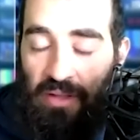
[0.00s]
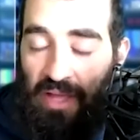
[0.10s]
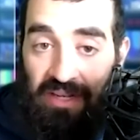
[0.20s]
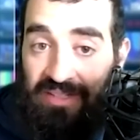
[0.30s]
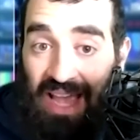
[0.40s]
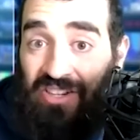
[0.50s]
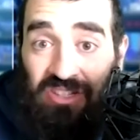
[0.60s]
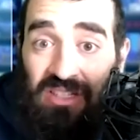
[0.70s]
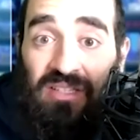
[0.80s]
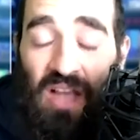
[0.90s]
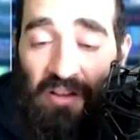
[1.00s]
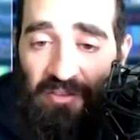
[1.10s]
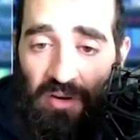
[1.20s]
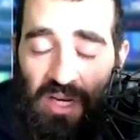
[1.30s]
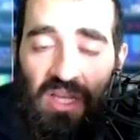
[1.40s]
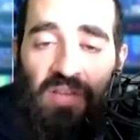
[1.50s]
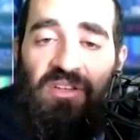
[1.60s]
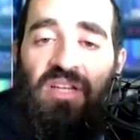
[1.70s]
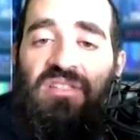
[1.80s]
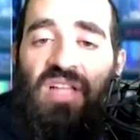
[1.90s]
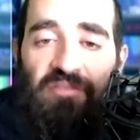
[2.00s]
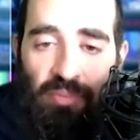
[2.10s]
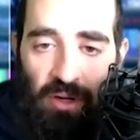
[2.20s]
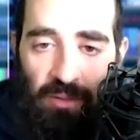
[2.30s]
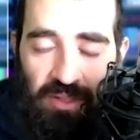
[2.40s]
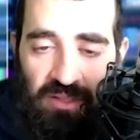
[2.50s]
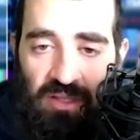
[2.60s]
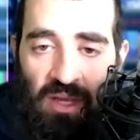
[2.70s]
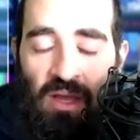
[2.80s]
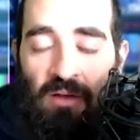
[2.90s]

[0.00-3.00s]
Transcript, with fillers: and it's actually suffering if it doesn't have a purpose.